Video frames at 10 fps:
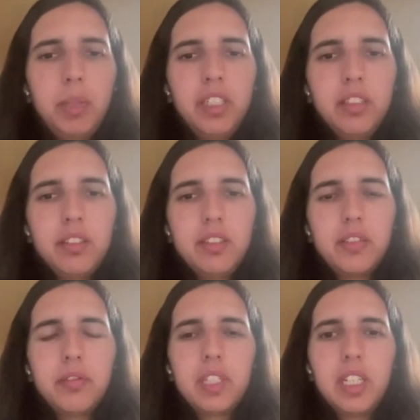dependence
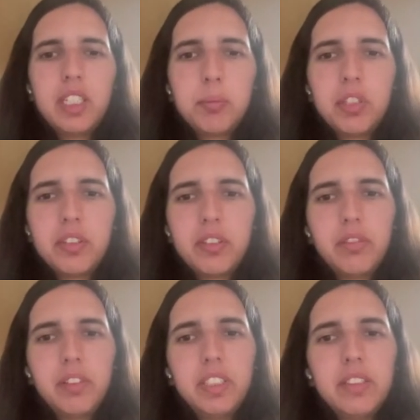if chi is
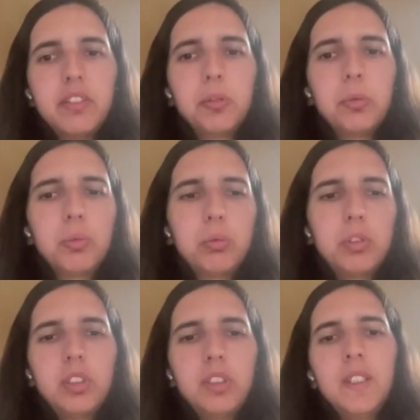positive and it is equal to
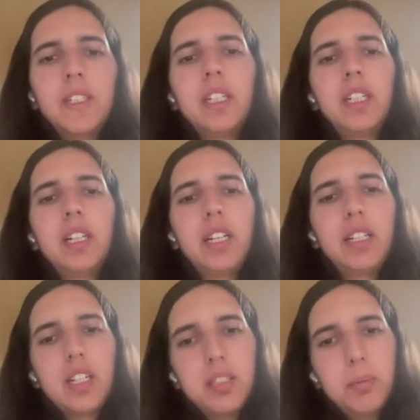1,
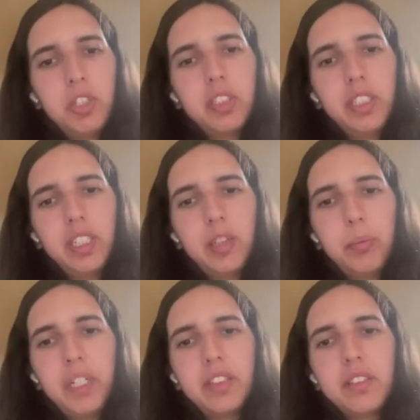and asymptotic
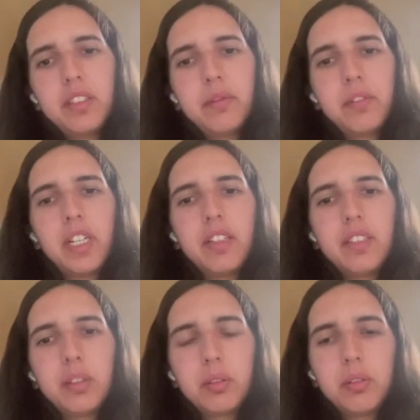independence if chi
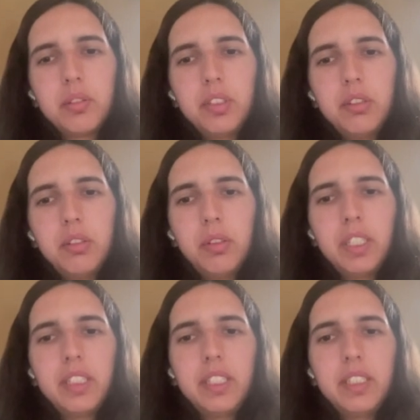is equal to 0
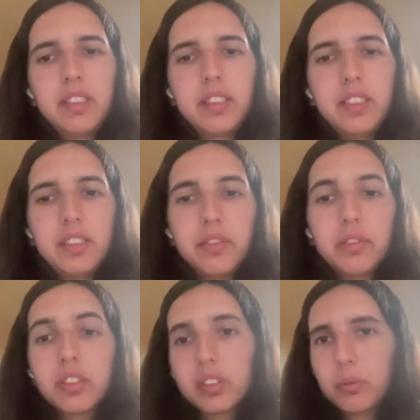and eta is
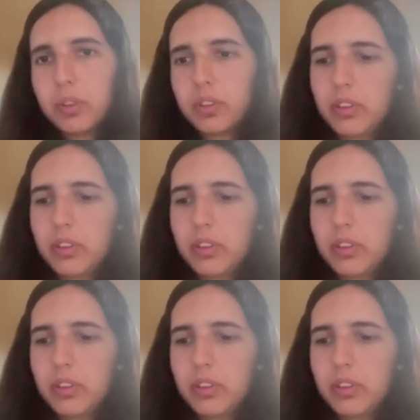different than